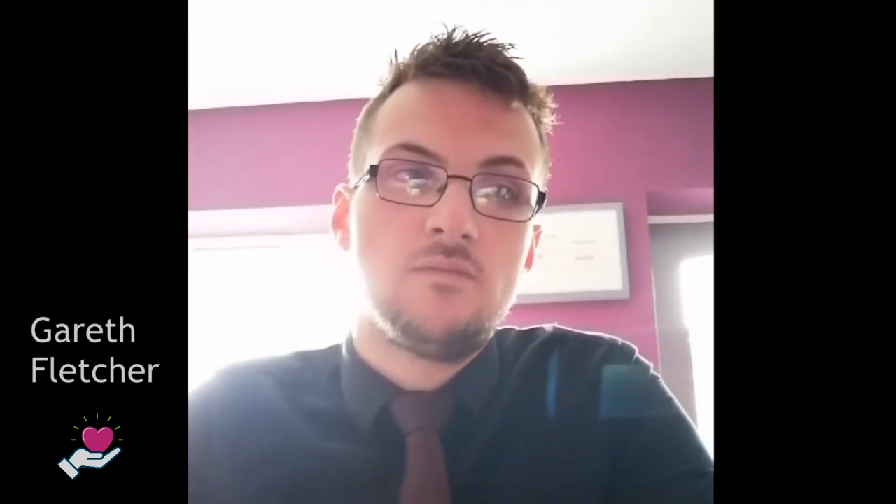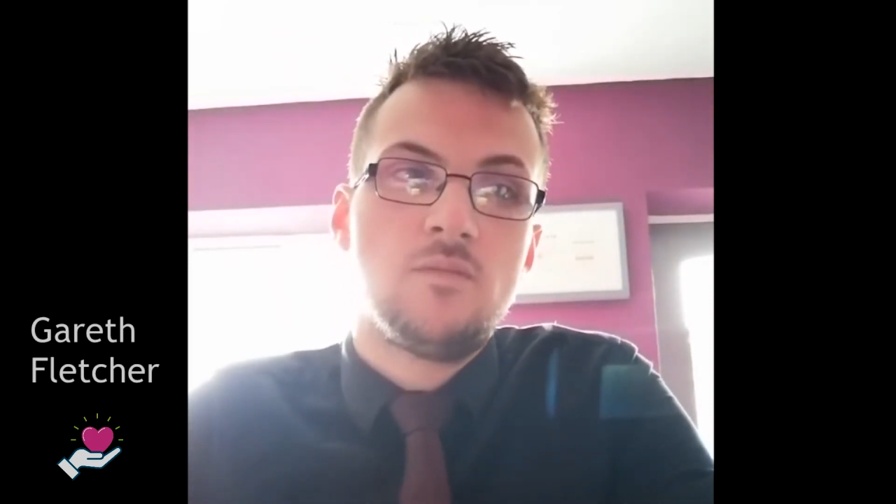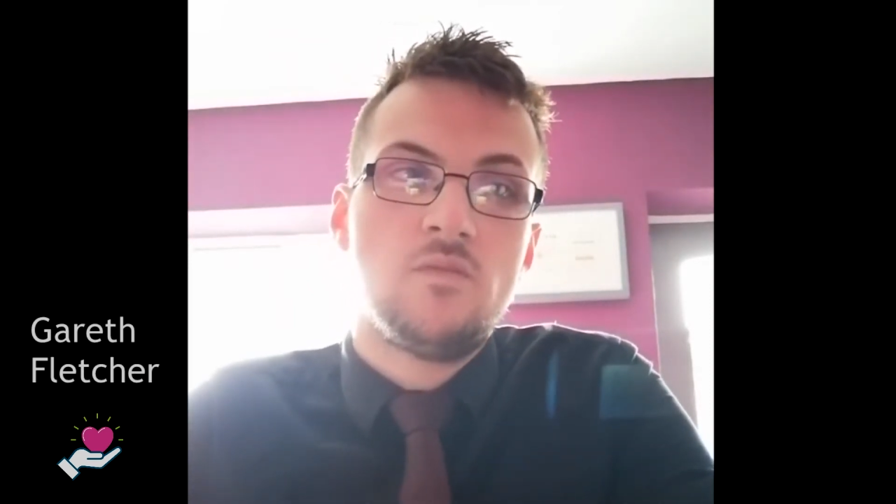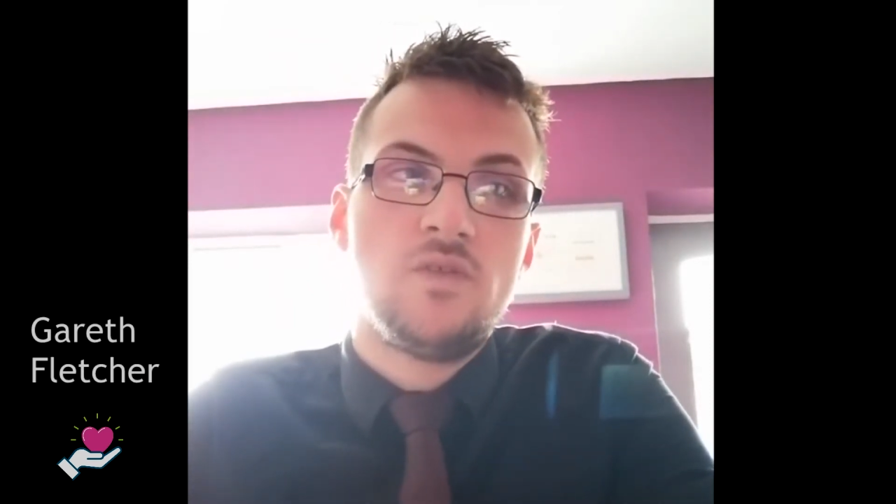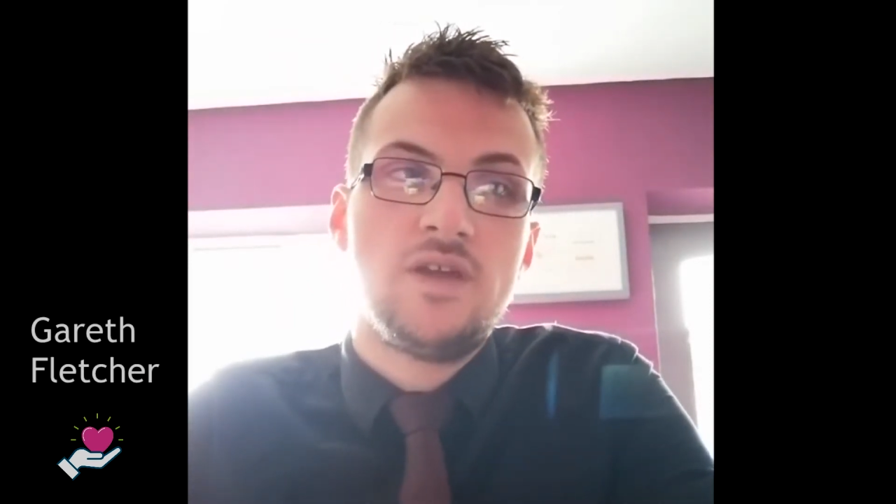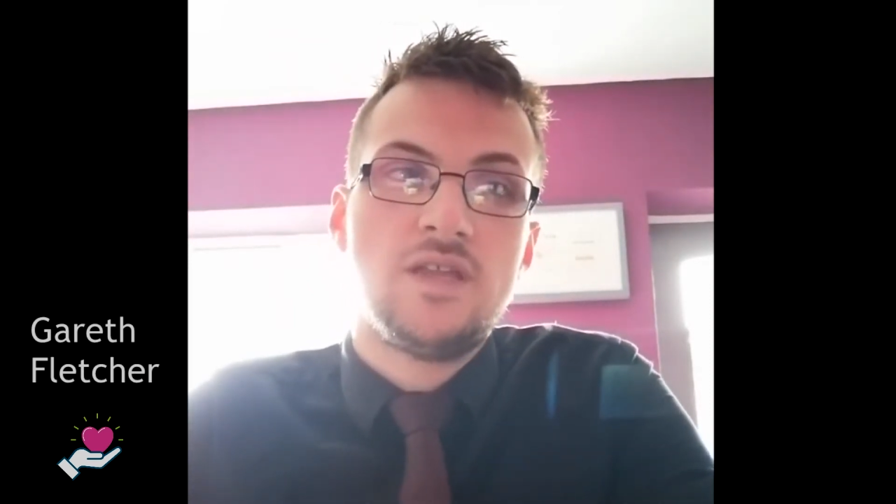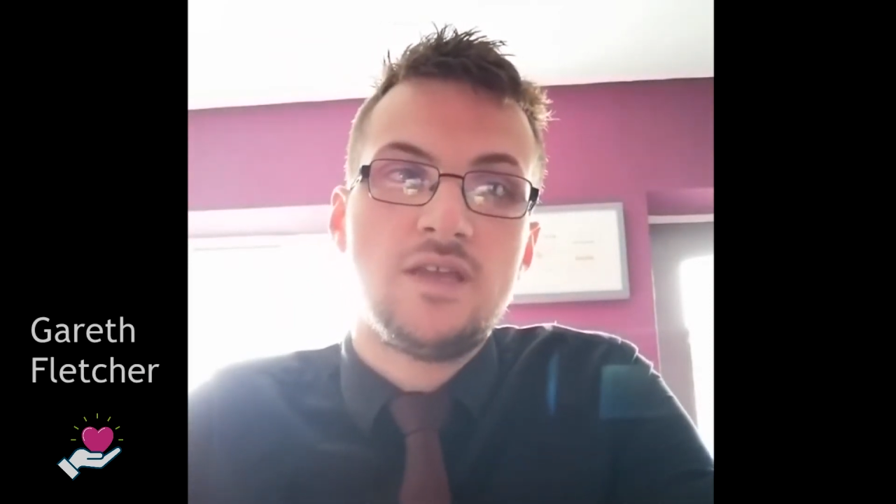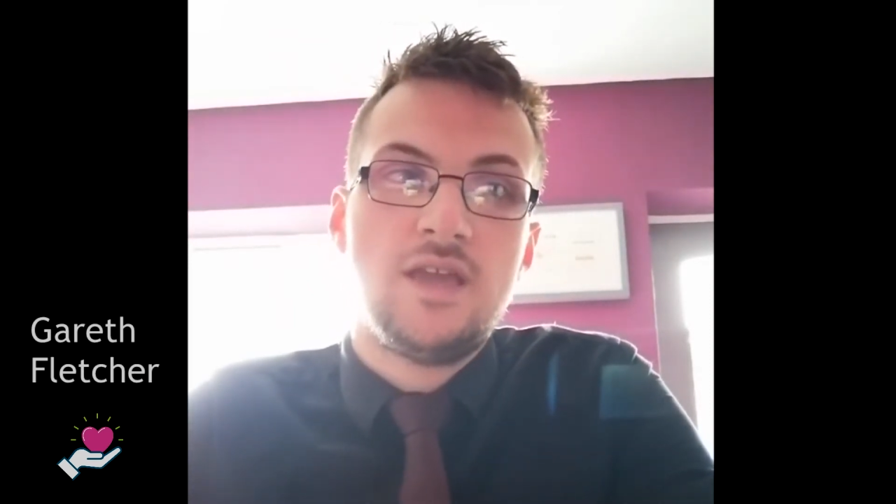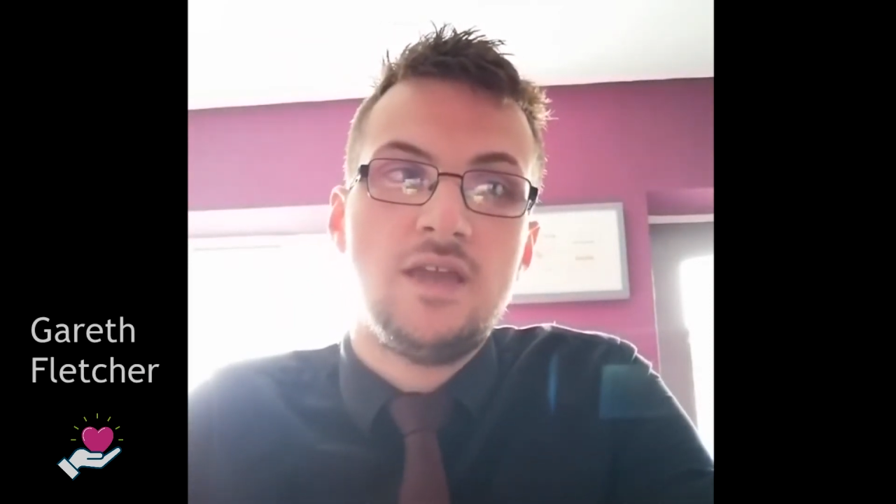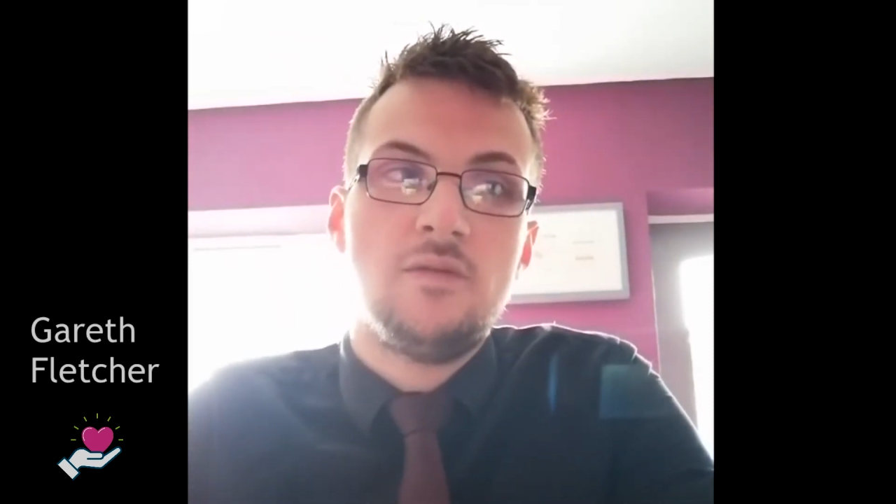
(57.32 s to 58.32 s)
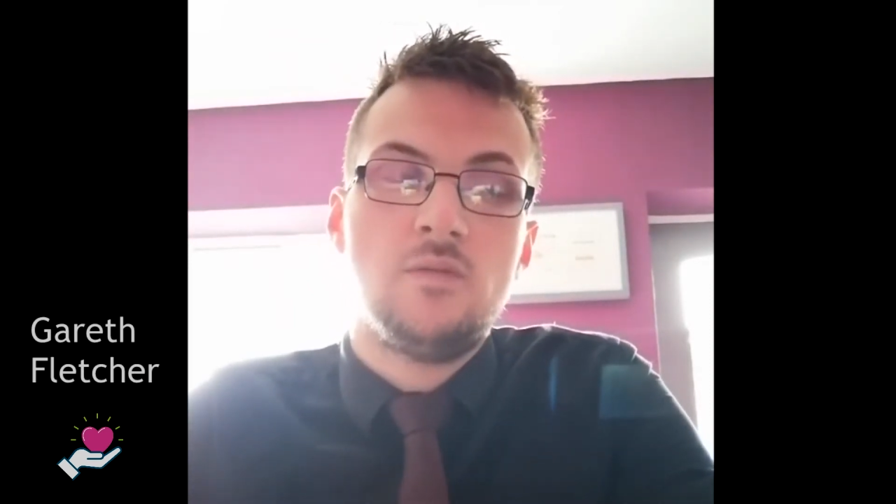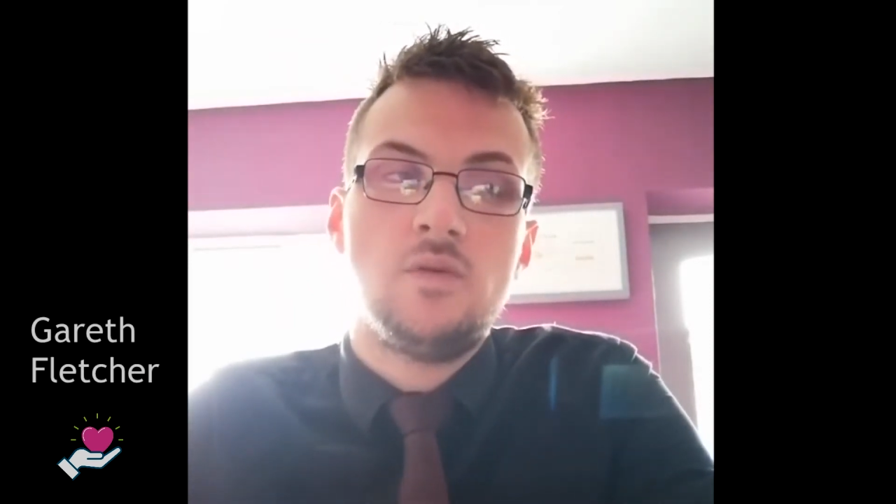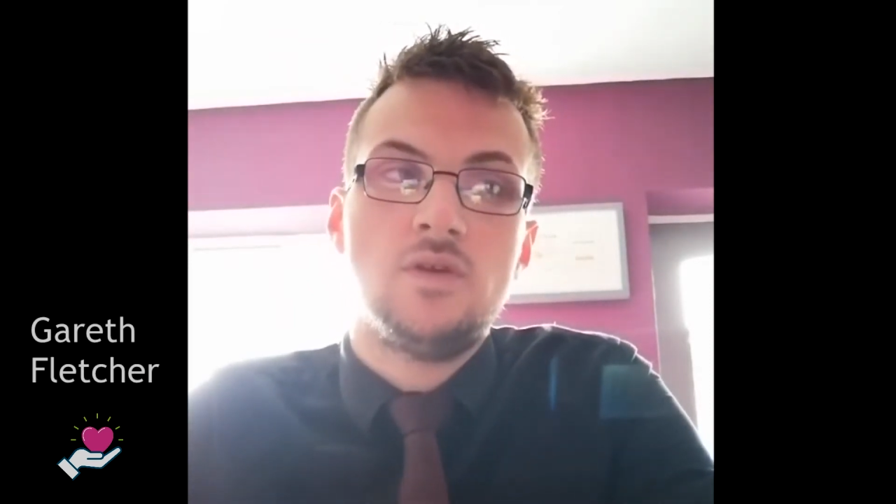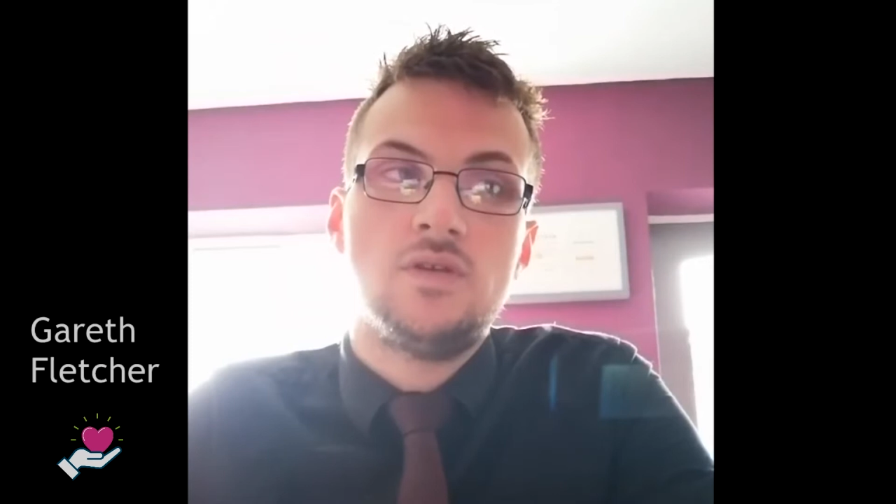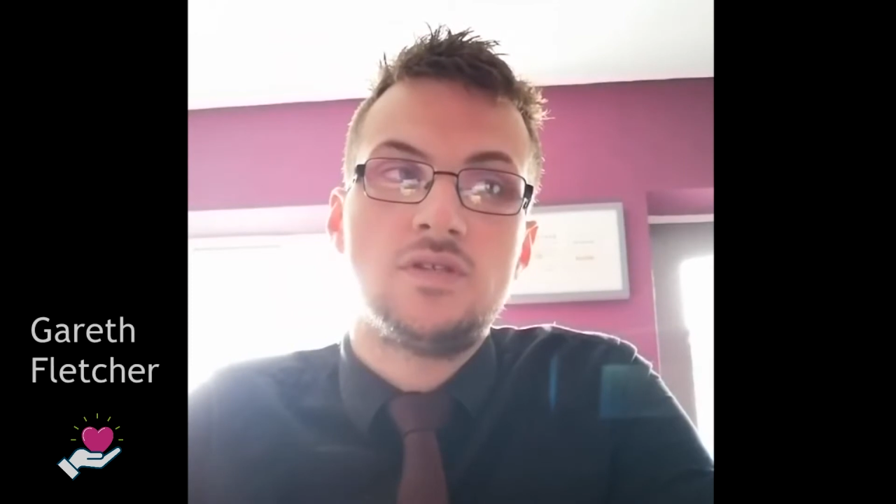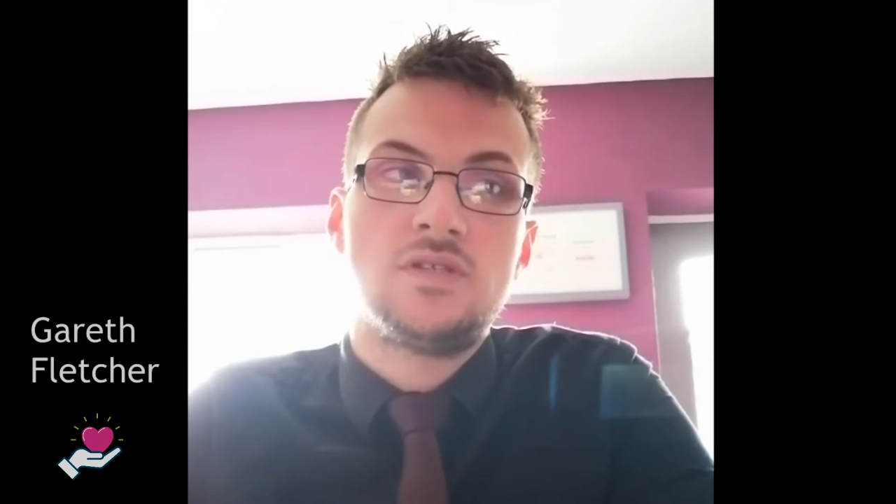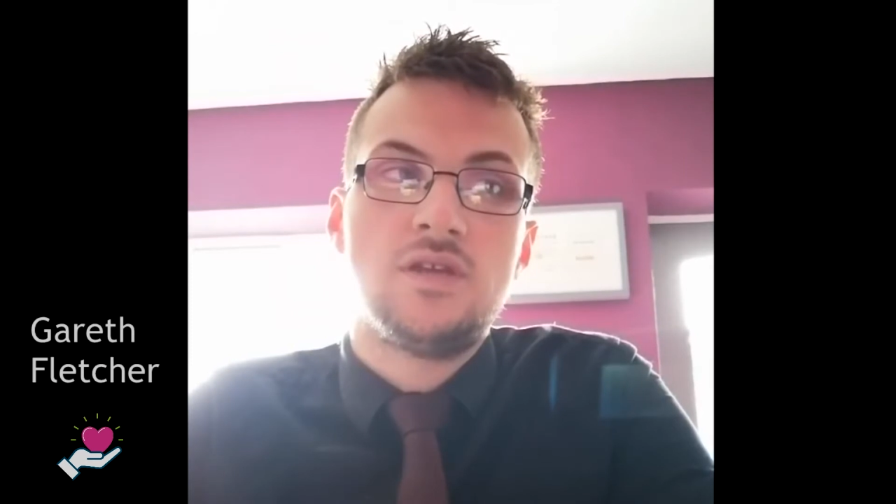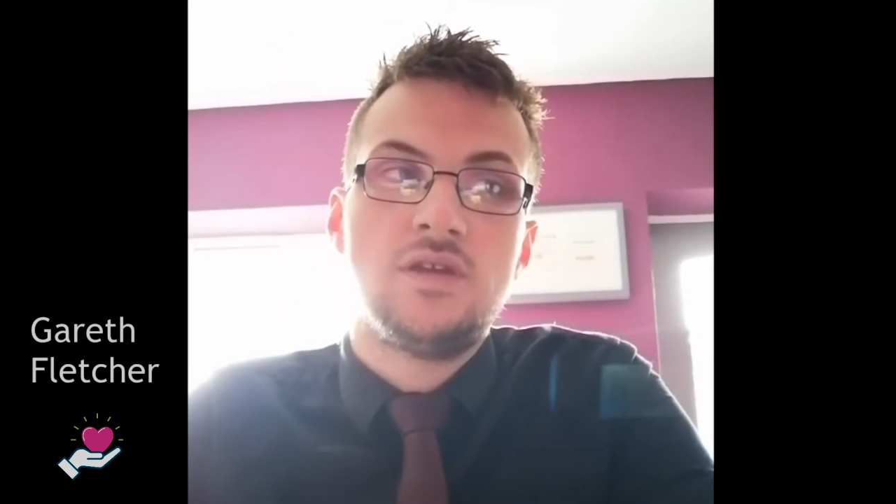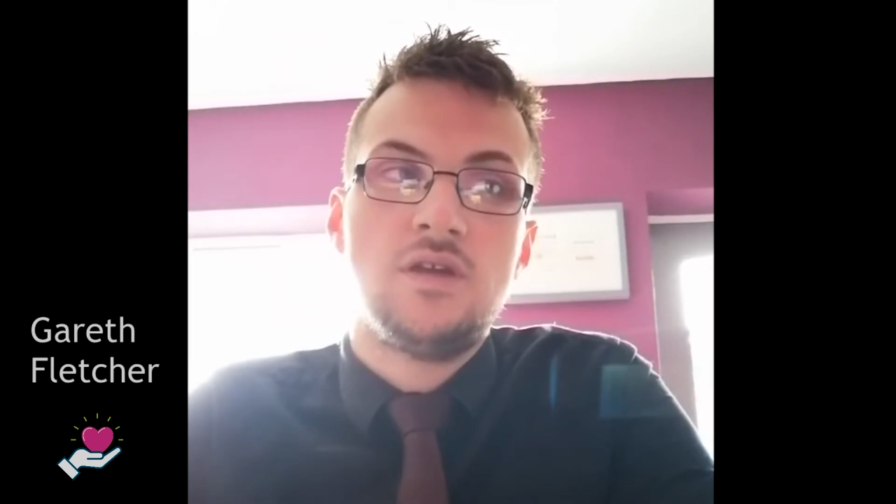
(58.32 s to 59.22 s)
really it was